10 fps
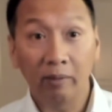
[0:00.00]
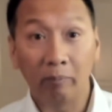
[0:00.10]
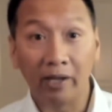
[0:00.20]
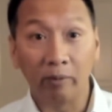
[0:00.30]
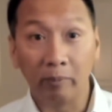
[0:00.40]

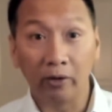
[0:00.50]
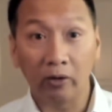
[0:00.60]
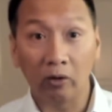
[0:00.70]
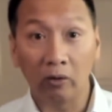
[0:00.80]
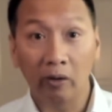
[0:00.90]
by the
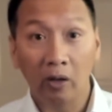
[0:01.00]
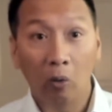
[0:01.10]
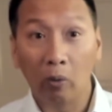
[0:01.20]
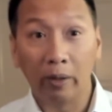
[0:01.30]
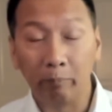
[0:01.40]
miracle
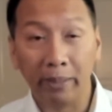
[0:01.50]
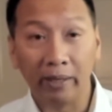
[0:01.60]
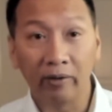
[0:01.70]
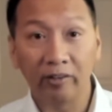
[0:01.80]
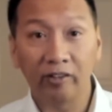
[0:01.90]
or
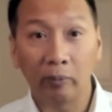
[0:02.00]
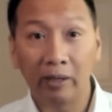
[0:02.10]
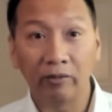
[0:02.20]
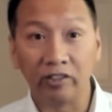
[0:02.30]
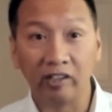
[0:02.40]
embarrassed
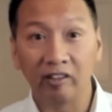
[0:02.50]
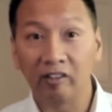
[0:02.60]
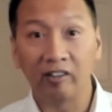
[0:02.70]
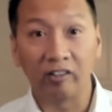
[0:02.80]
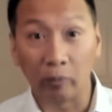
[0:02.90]
around
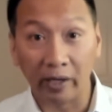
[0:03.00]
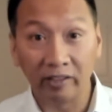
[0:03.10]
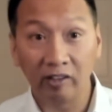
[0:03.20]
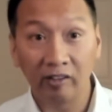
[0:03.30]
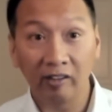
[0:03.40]
Jesus'
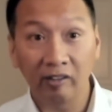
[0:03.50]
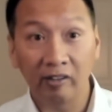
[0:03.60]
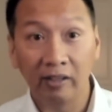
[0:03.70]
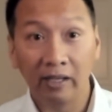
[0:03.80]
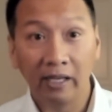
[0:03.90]
righteousness
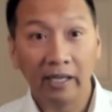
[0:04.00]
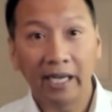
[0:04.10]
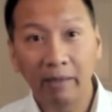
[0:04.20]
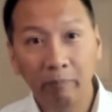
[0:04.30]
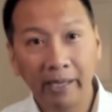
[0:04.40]

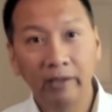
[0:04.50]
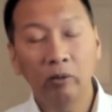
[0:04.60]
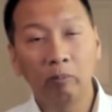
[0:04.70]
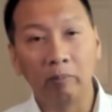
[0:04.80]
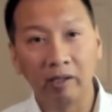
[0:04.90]
can make you
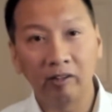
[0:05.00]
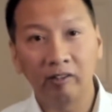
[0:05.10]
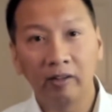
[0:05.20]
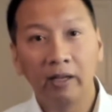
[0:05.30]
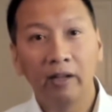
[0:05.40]
miss
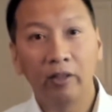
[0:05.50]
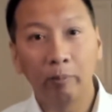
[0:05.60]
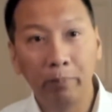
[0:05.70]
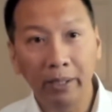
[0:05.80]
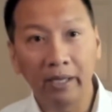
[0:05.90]
the
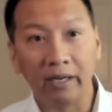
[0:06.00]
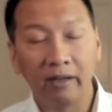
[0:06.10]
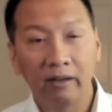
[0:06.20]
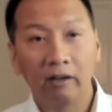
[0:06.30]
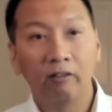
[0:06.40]
bid
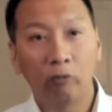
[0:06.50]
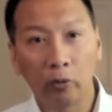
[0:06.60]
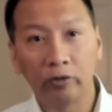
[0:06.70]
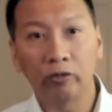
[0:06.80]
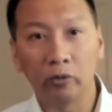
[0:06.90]
for
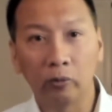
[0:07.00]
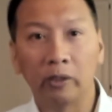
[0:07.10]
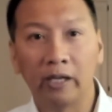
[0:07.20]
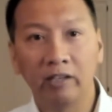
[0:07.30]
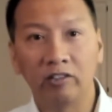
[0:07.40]
true
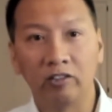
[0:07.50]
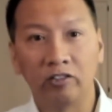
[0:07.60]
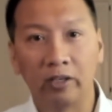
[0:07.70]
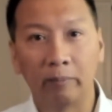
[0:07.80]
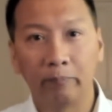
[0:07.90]

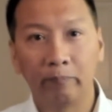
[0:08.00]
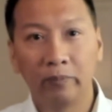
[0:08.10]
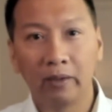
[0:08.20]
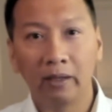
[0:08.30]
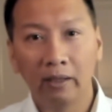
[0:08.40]
relationship.
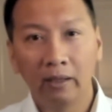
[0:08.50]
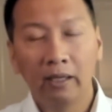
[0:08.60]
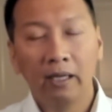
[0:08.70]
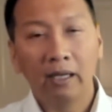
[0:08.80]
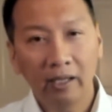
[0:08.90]

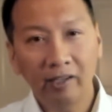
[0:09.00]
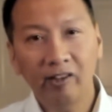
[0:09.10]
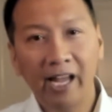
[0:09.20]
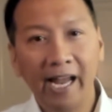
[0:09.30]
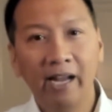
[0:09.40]
Let's
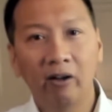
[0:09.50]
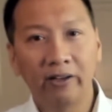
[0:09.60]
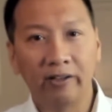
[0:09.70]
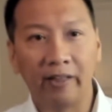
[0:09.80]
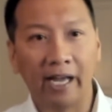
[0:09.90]
hang on
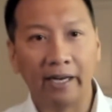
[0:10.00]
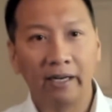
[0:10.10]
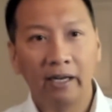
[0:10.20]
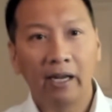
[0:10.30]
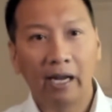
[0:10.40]
to that
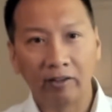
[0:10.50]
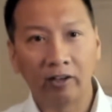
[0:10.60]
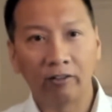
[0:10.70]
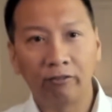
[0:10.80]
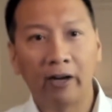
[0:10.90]
as our
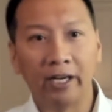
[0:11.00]
final